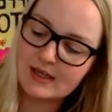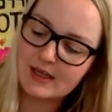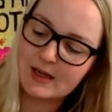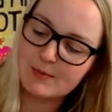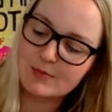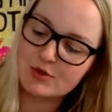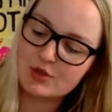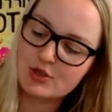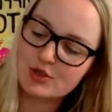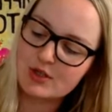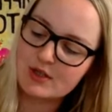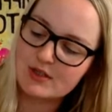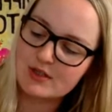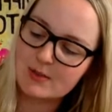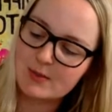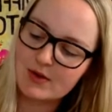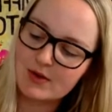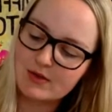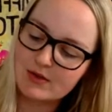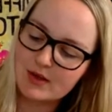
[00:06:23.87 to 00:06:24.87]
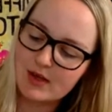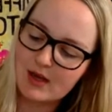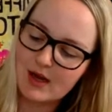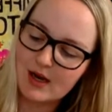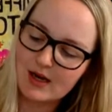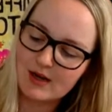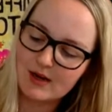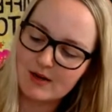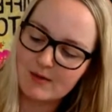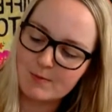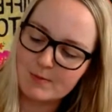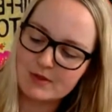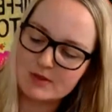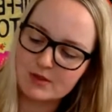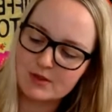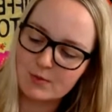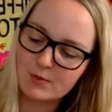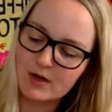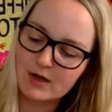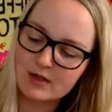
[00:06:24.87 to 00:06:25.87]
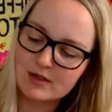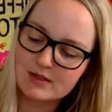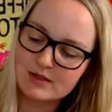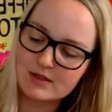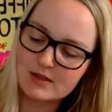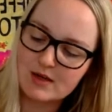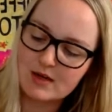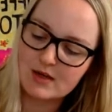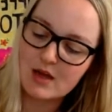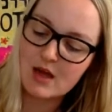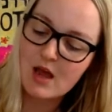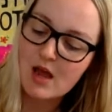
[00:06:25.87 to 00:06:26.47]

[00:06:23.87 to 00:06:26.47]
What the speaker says: came just about the height of Mr. Wonka's knee.